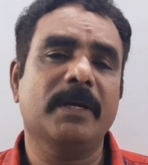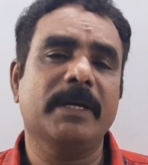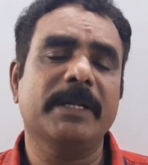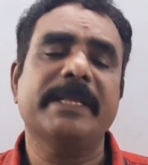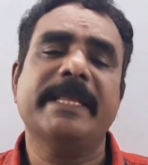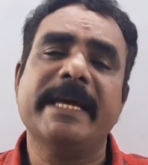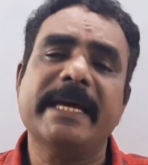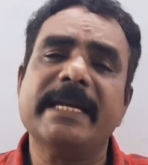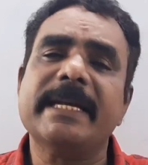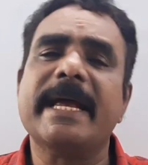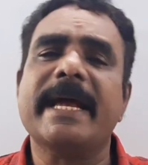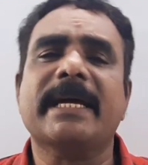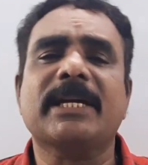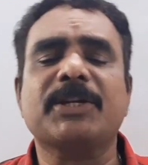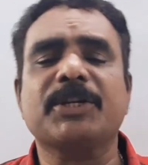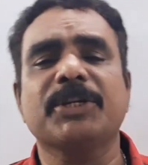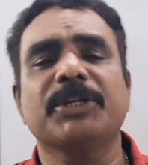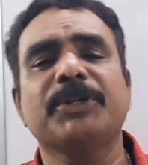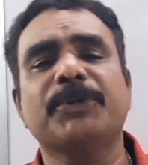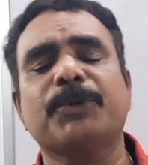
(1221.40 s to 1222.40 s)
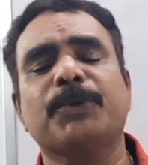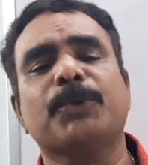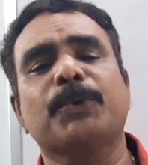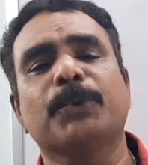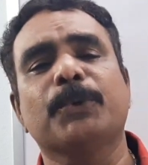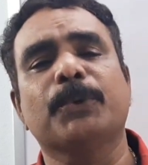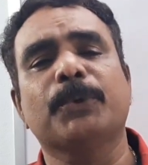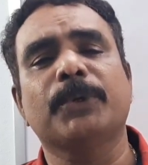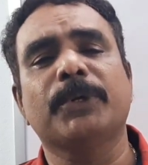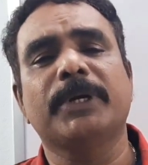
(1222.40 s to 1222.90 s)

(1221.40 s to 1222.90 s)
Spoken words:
Their action is to